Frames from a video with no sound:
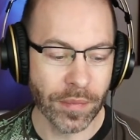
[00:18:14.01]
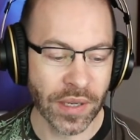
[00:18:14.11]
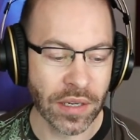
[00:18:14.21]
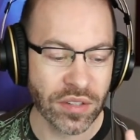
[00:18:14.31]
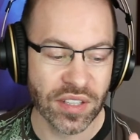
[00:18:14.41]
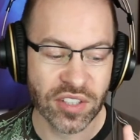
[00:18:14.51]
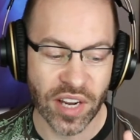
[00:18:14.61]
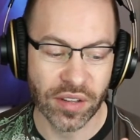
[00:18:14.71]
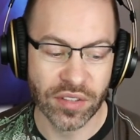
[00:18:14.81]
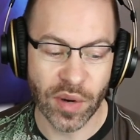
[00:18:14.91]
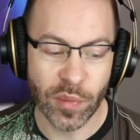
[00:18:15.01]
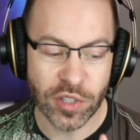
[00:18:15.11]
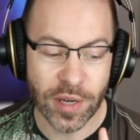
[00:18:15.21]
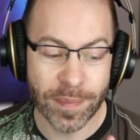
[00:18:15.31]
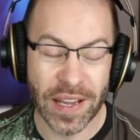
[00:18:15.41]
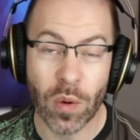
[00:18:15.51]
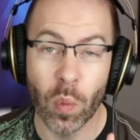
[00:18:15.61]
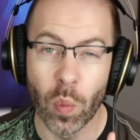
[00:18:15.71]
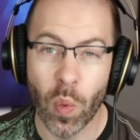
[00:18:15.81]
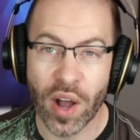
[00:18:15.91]
here's the challenge. I want you to pick
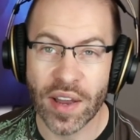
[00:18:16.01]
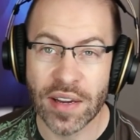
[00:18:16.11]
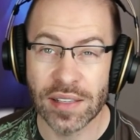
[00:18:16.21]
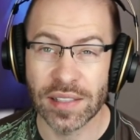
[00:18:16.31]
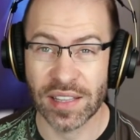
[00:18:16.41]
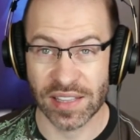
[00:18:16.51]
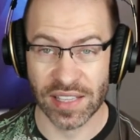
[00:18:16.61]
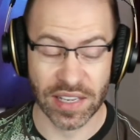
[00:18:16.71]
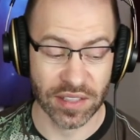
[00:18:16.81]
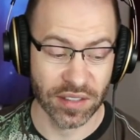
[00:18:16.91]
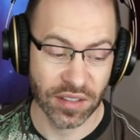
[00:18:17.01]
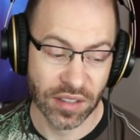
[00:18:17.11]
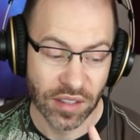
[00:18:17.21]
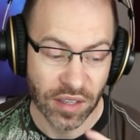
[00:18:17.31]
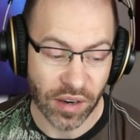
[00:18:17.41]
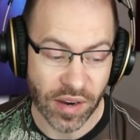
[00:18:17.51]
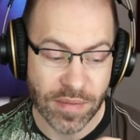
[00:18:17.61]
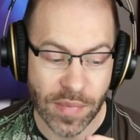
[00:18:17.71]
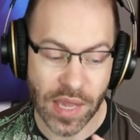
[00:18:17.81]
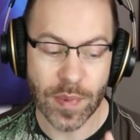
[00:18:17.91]
one thing. All right,
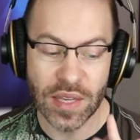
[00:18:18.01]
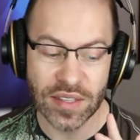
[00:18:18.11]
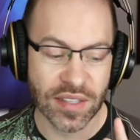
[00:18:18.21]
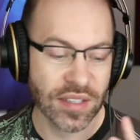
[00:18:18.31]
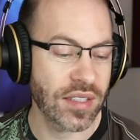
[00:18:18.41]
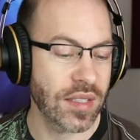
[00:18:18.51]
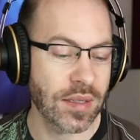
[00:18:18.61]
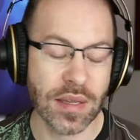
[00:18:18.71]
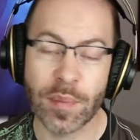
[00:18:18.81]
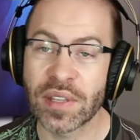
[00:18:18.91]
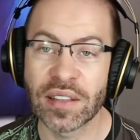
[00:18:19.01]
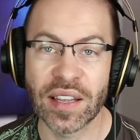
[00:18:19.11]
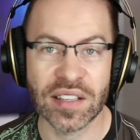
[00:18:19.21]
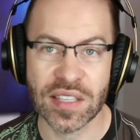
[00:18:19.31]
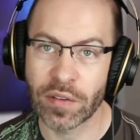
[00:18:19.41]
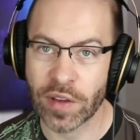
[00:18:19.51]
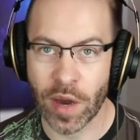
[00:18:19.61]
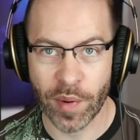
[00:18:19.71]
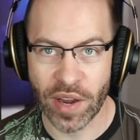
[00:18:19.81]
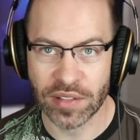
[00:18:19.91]
maybe it's something like a
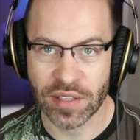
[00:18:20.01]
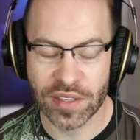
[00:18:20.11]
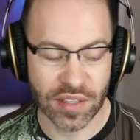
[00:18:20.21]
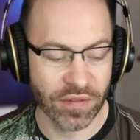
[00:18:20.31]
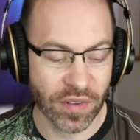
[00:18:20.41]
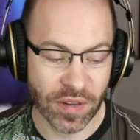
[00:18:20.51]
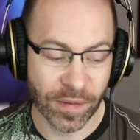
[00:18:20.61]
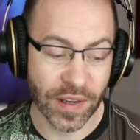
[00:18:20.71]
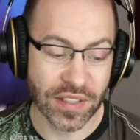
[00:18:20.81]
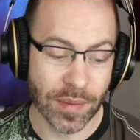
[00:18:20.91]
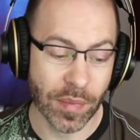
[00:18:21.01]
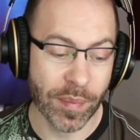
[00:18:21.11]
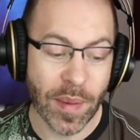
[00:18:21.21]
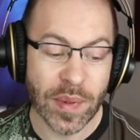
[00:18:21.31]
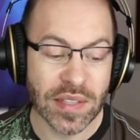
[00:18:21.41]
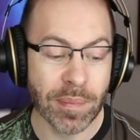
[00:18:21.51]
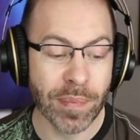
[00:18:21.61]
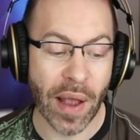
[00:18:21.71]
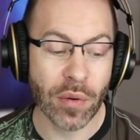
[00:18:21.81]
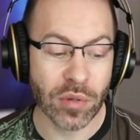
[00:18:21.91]
self-care practice, very, very simple. Maybe it's a
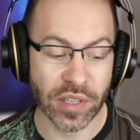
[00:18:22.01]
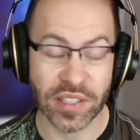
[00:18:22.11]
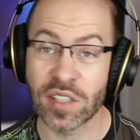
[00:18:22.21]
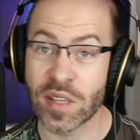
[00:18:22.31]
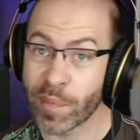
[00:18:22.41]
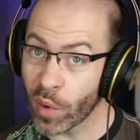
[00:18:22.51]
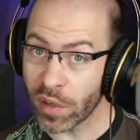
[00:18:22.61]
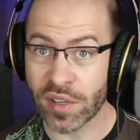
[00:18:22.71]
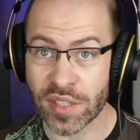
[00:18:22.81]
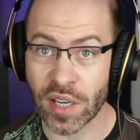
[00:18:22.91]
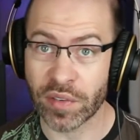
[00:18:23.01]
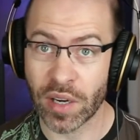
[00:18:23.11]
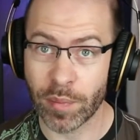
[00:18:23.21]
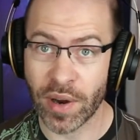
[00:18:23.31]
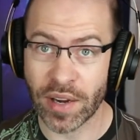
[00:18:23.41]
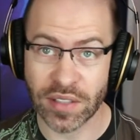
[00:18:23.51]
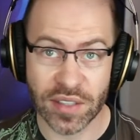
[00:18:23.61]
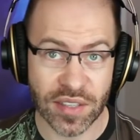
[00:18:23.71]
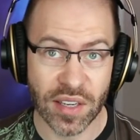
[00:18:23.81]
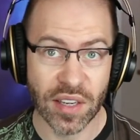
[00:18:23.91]
boundary to support your self-care
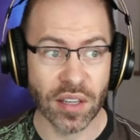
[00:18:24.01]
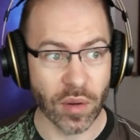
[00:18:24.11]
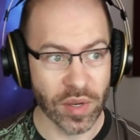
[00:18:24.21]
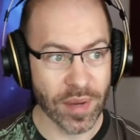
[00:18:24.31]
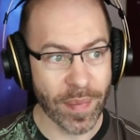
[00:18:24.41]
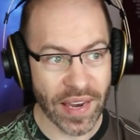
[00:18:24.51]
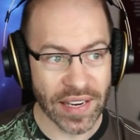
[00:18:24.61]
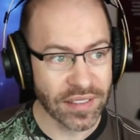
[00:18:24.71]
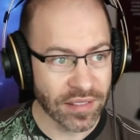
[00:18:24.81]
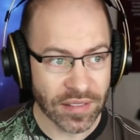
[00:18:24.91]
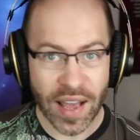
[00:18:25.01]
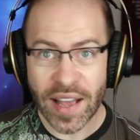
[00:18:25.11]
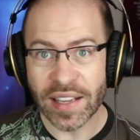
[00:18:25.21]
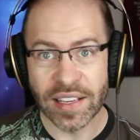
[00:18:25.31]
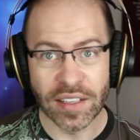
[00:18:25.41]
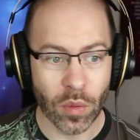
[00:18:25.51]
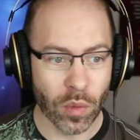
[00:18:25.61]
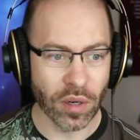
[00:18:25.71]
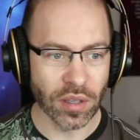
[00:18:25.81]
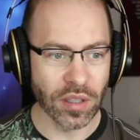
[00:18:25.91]
practice, going to bed at 9
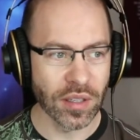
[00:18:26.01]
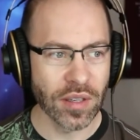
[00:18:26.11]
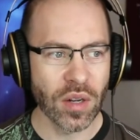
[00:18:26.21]
or